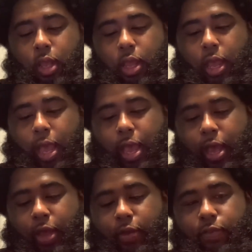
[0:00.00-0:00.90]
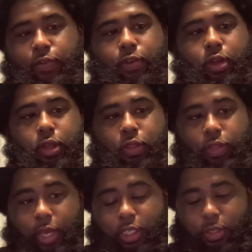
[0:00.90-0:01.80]
have
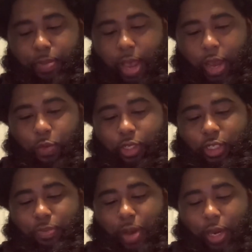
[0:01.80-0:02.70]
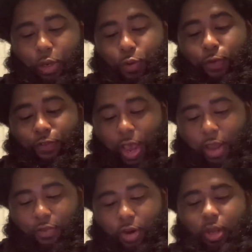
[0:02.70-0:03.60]
this mag, which is my new
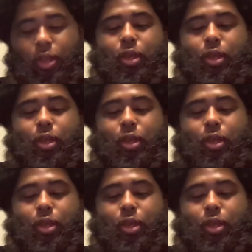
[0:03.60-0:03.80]
favorite.